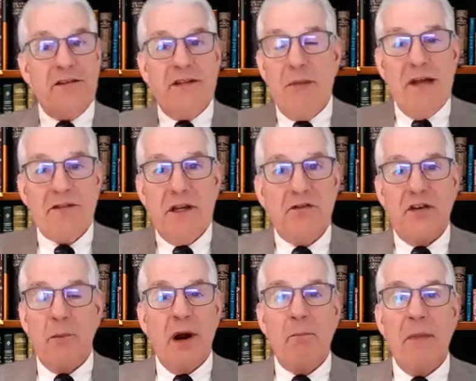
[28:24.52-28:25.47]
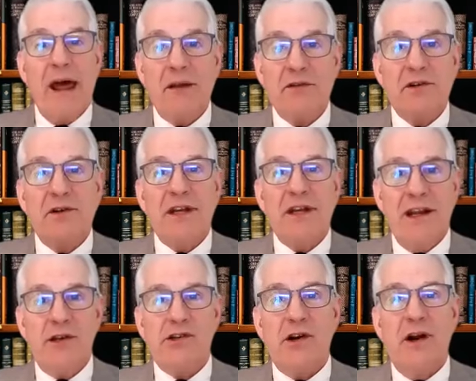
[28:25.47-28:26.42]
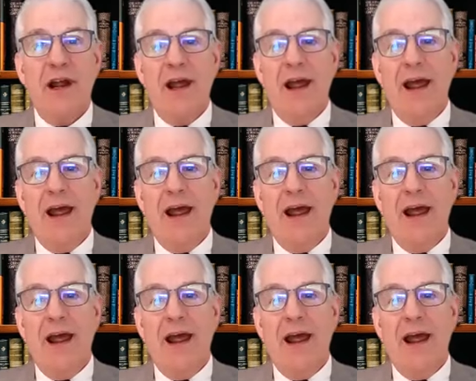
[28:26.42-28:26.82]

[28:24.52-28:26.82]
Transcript: That's the message from our master teacher